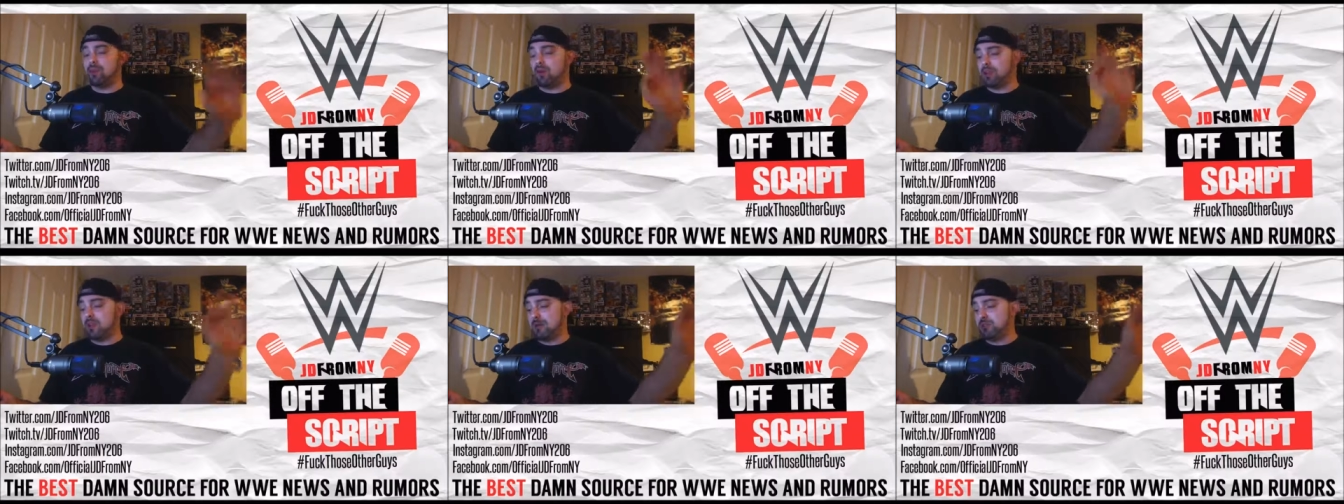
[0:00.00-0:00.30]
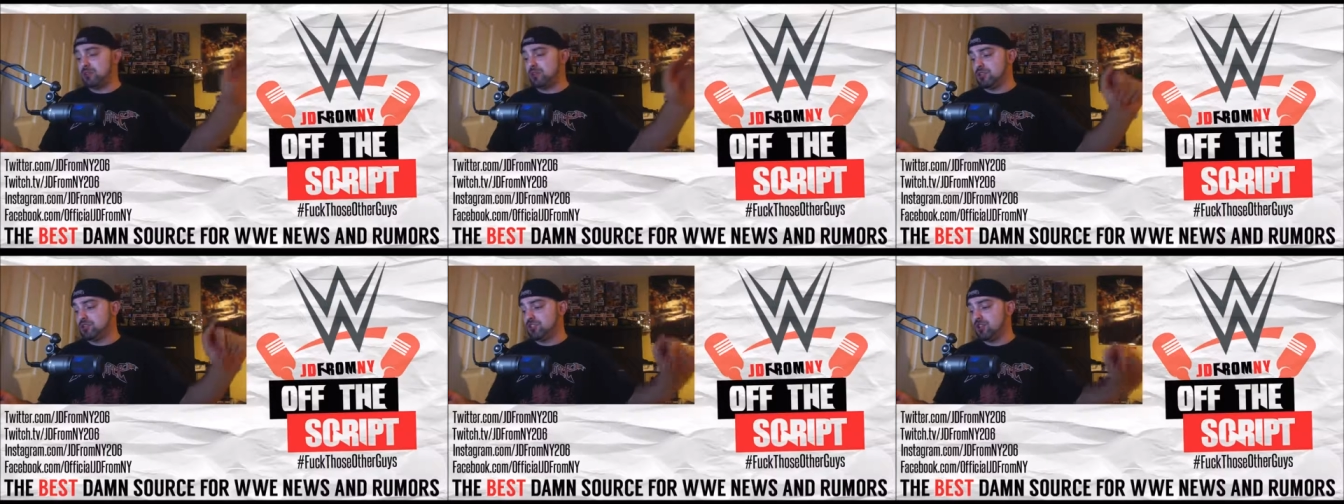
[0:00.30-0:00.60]
All
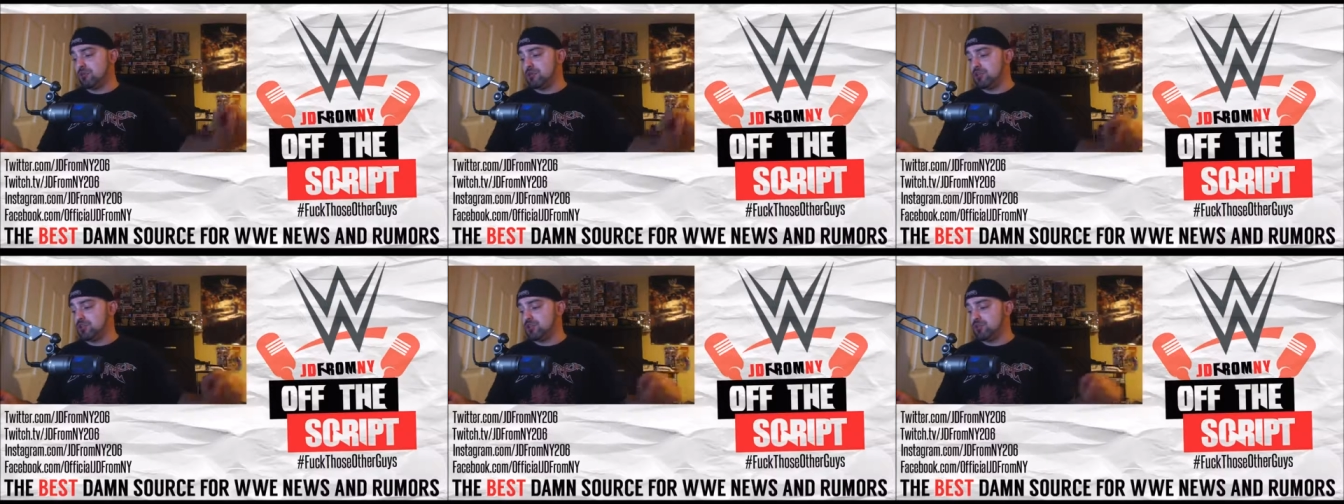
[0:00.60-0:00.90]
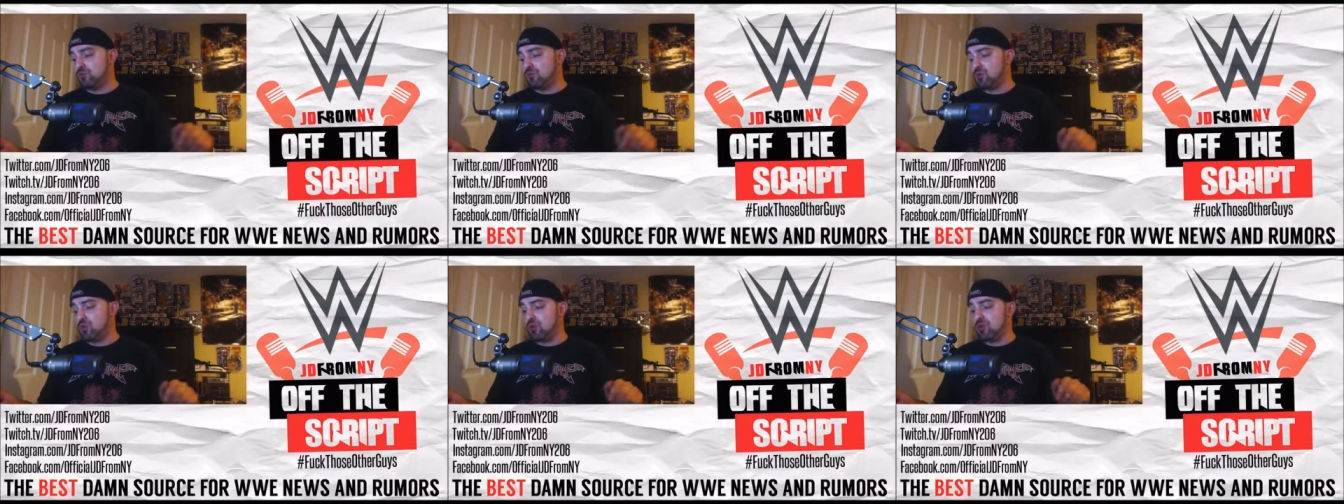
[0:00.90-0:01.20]
that plus so
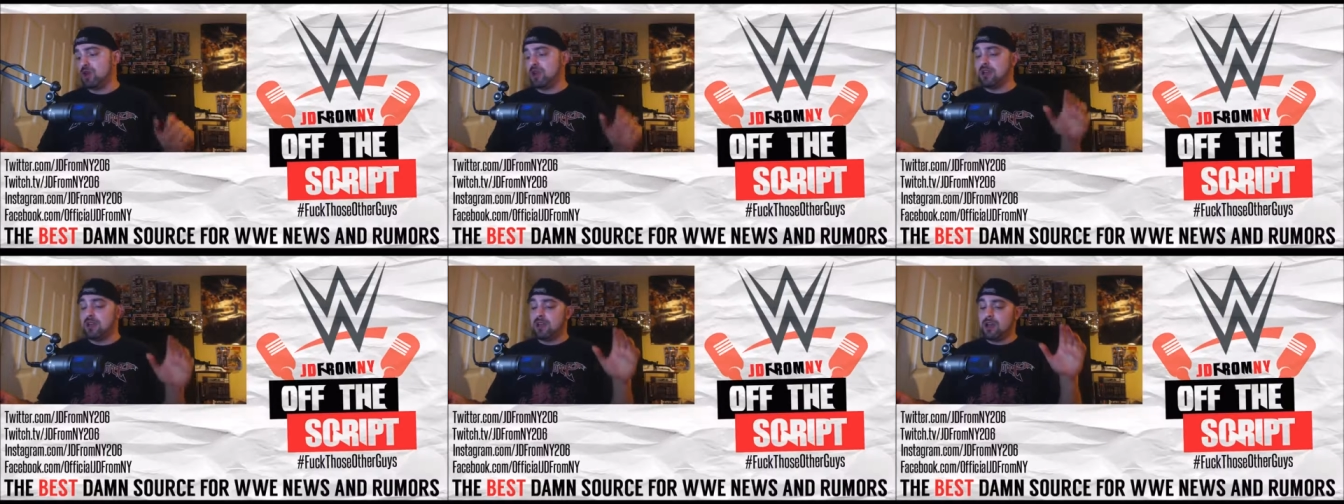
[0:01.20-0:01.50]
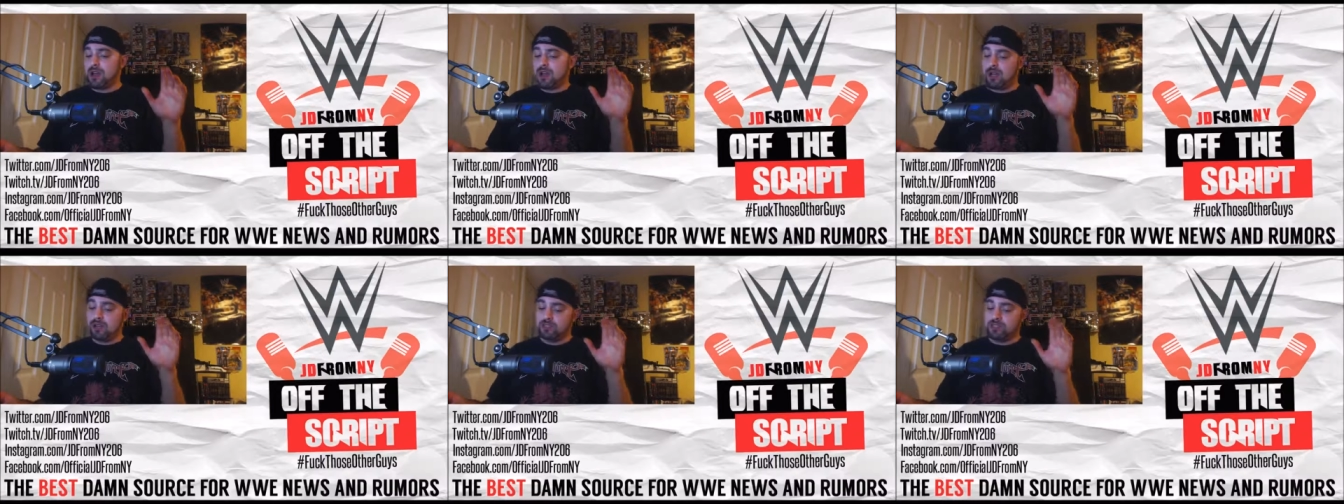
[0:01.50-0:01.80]
much more
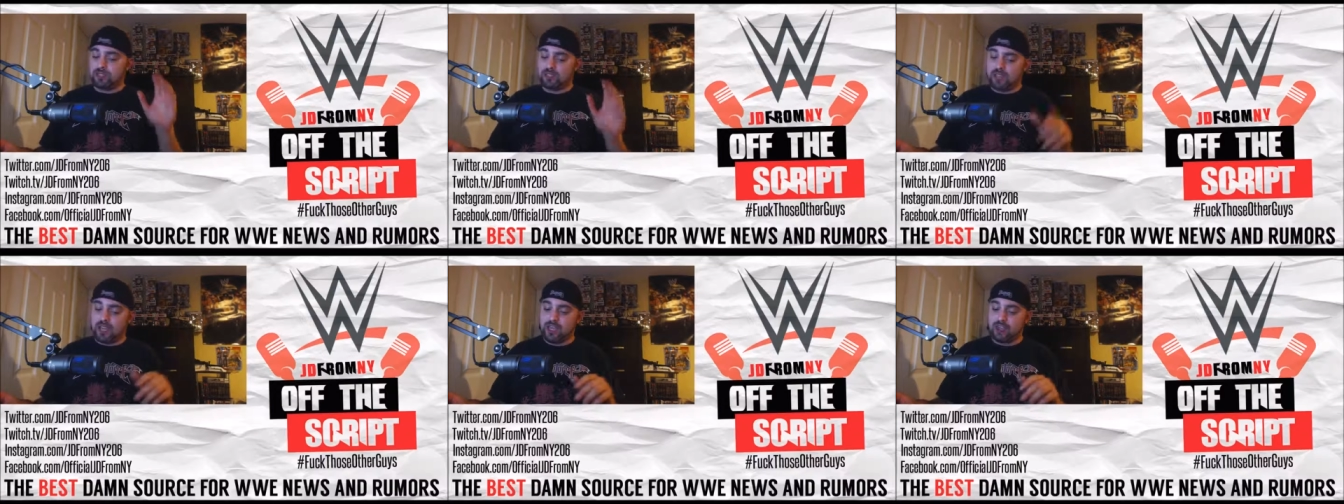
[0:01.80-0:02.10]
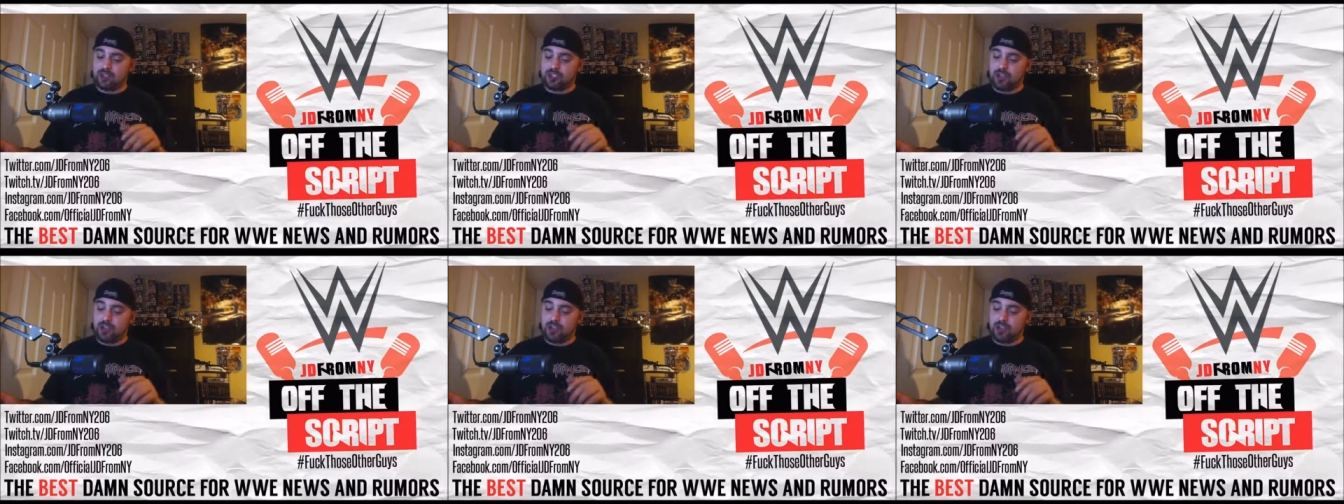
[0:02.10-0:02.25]
on today's